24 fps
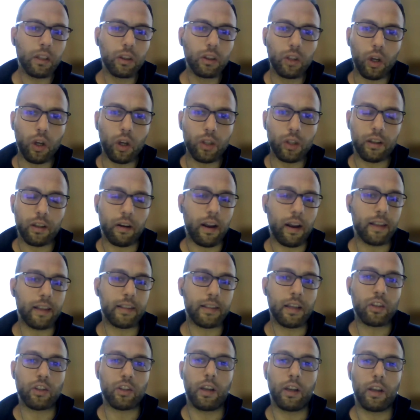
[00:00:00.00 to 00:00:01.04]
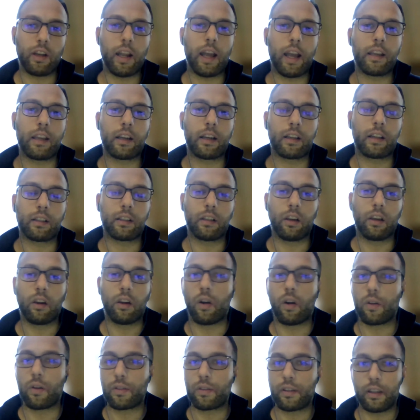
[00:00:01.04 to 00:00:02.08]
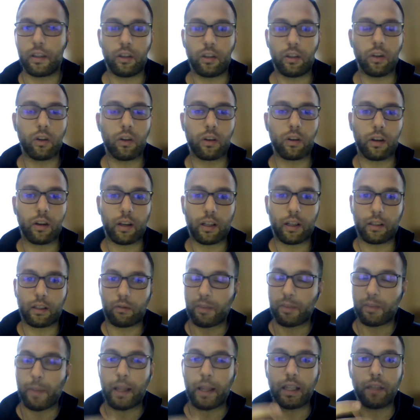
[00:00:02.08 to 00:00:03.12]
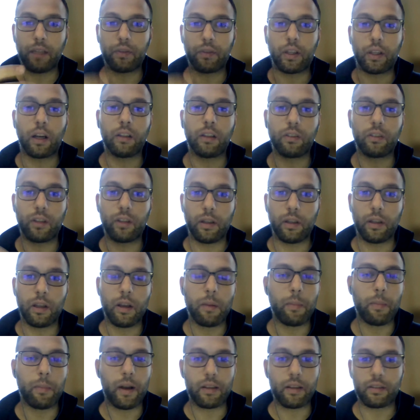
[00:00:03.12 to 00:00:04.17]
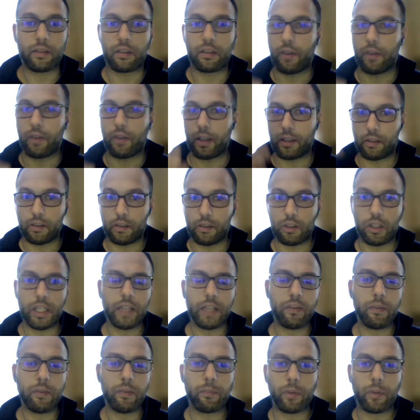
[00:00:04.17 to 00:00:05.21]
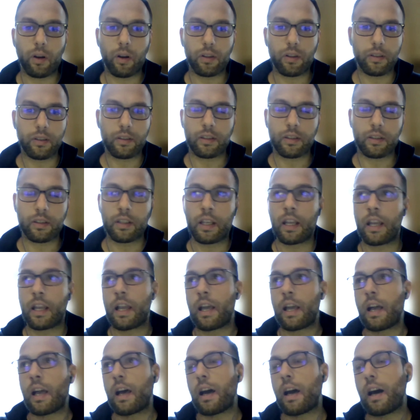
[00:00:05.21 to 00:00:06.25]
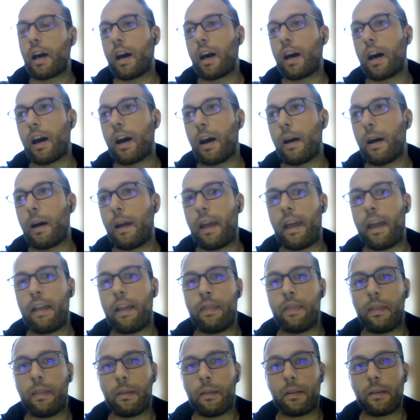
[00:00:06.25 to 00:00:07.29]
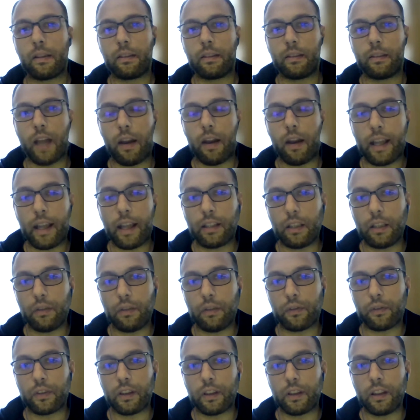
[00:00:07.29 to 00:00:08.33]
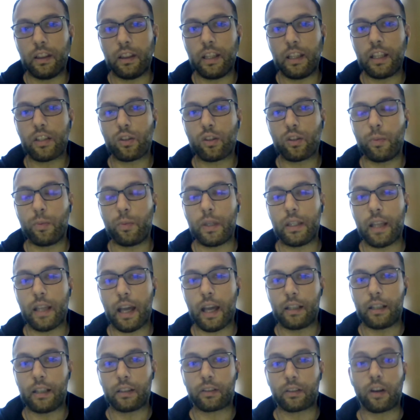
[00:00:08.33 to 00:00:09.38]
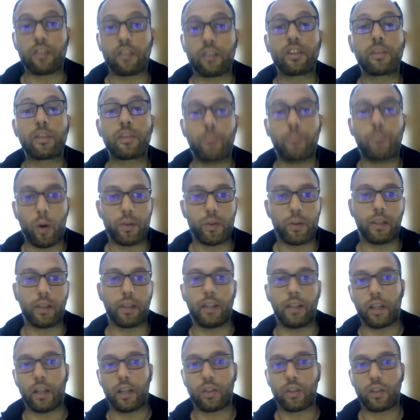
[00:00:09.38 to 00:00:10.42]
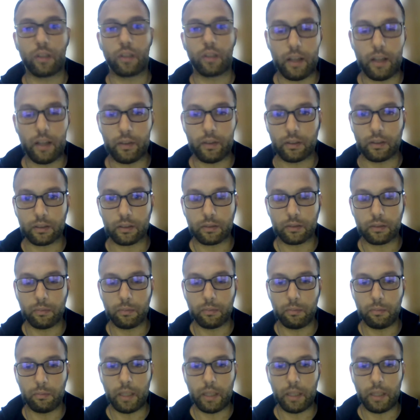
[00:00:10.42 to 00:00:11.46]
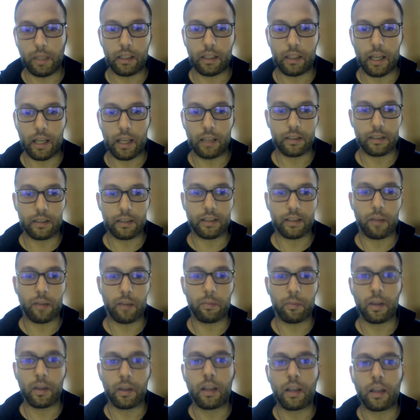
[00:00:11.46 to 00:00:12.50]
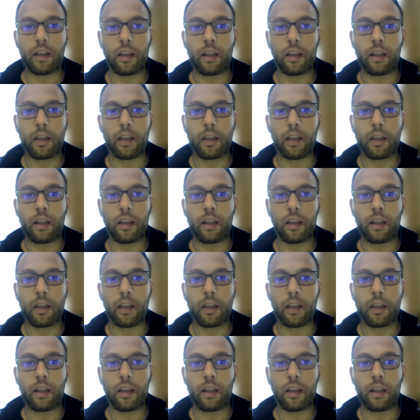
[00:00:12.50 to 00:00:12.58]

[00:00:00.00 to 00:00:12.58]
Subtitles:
those are essentially like laws that your respective country passes via the legislative process. And directive needs to be then transposed at national levels, meaning that there's some